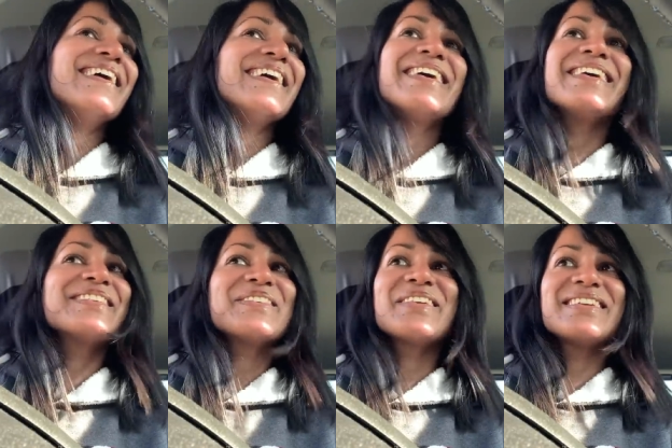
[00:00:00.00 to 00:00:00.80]
I
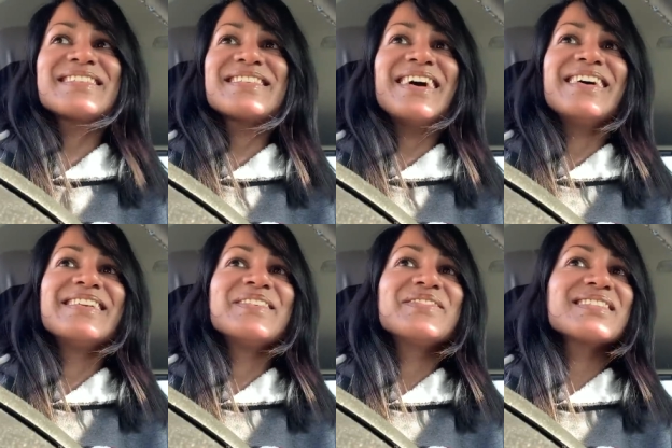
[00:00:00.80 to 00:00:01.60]
don't understand.
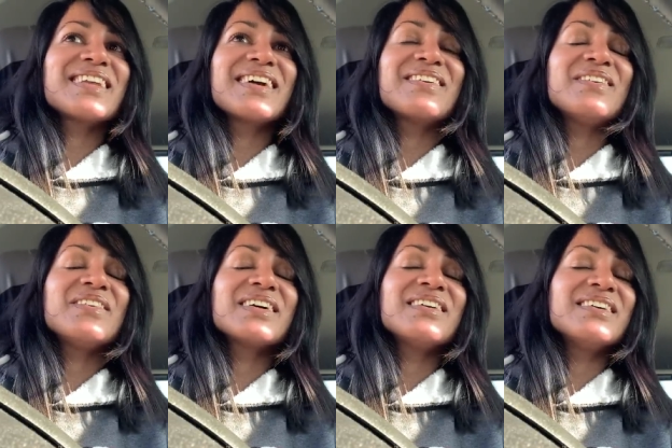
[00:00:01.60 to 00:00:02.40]
I'm just like, oh
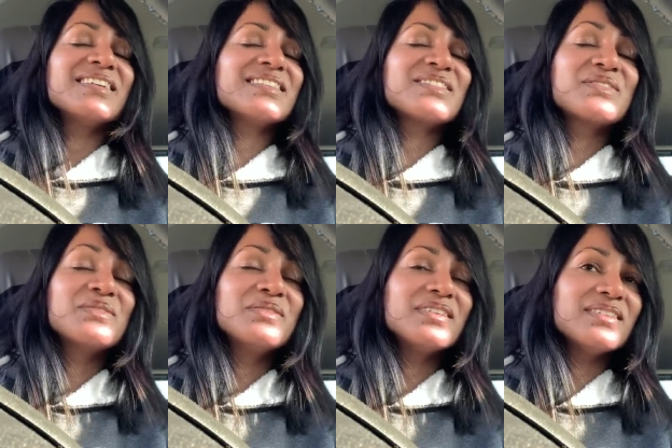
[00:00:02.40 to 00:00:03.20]
my god, it's
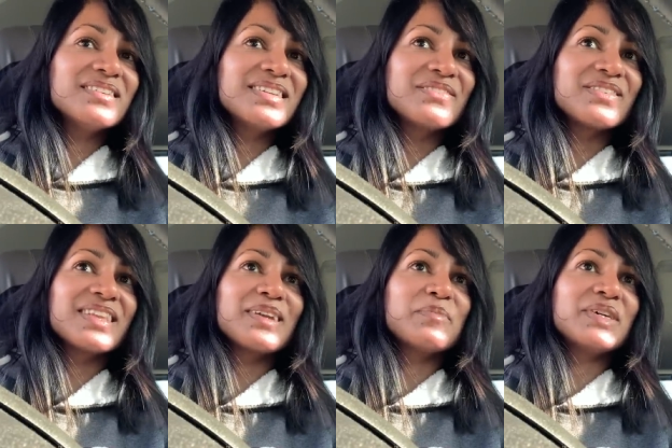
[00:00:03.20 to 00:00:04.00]
too early for
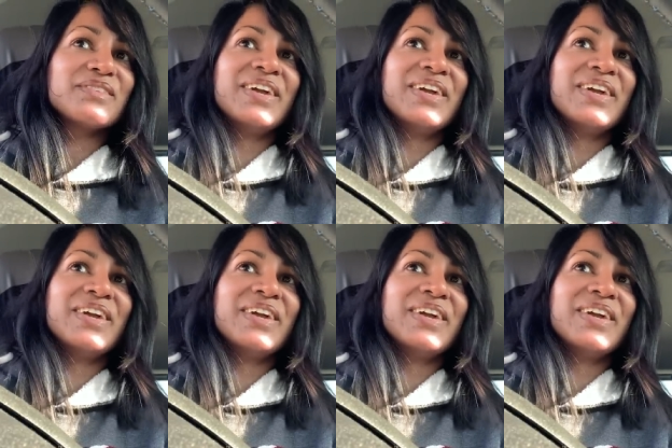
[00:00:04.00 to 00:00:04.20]
that amount of